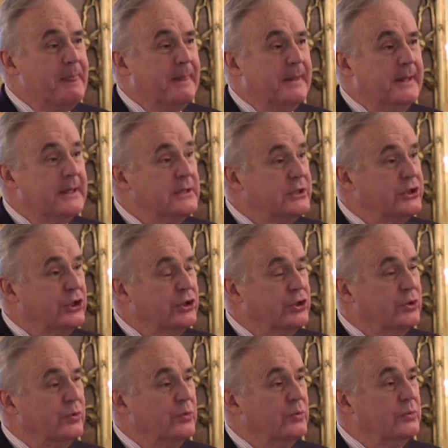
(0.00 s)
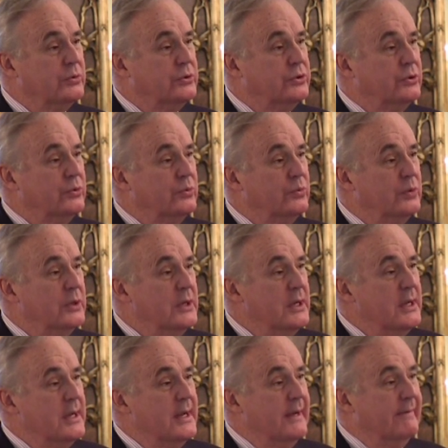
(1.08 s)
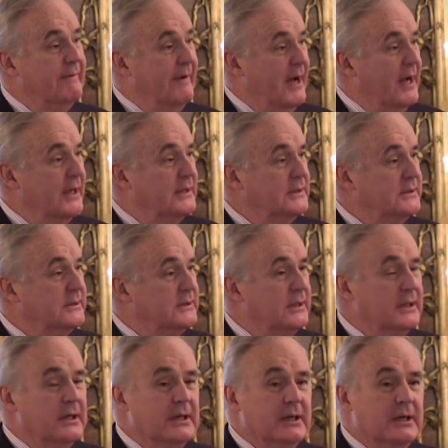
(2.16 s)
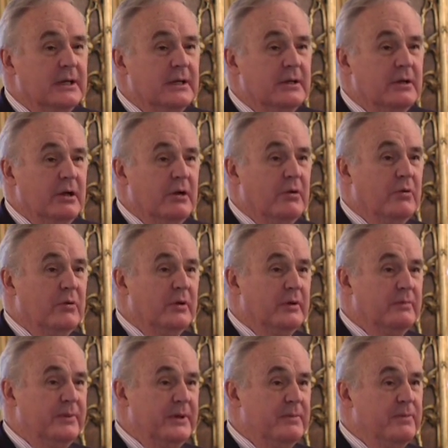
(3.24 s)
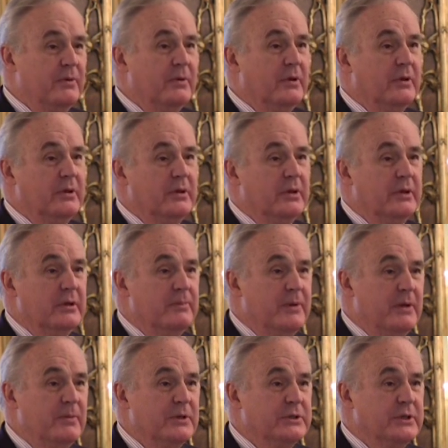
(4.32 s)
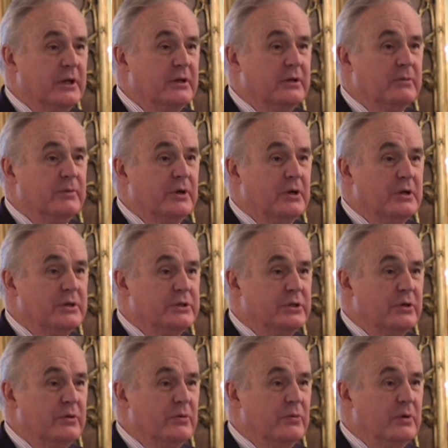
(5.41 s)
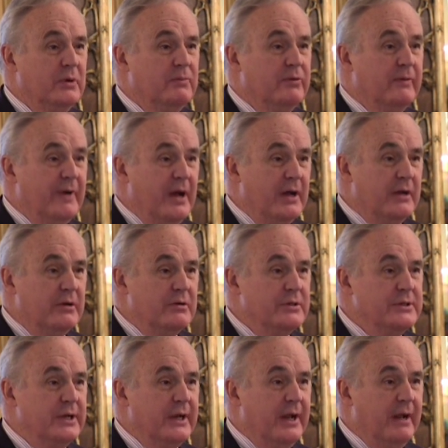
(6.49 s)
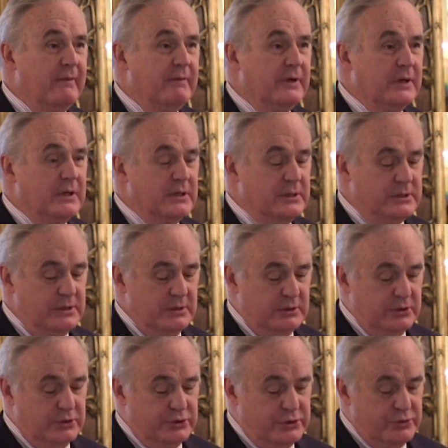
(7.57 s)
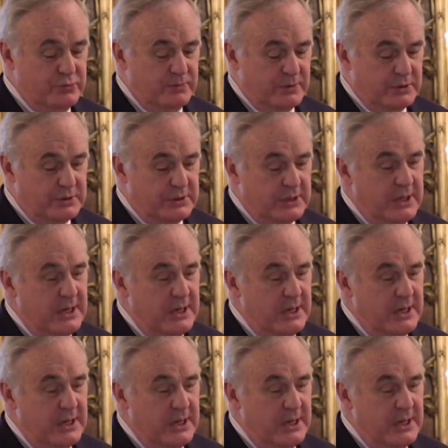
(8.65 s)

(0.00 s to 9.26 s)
institute to advise not only people in the public sector, but also providers and advocates and consumers